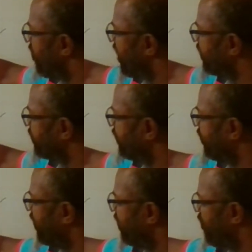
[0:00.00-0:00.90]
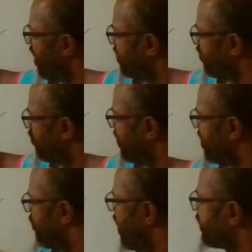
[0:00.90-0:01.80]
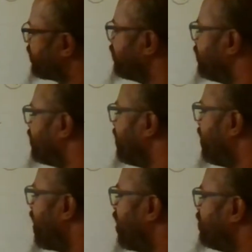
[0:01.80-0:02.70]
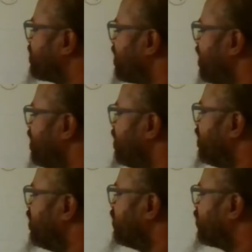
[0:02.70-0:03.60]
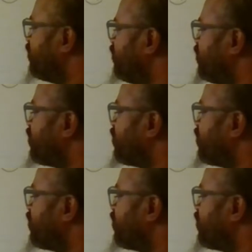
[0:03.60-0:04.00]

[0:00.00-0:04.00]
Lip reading: by 2 and my denominator by 2. As you said, 2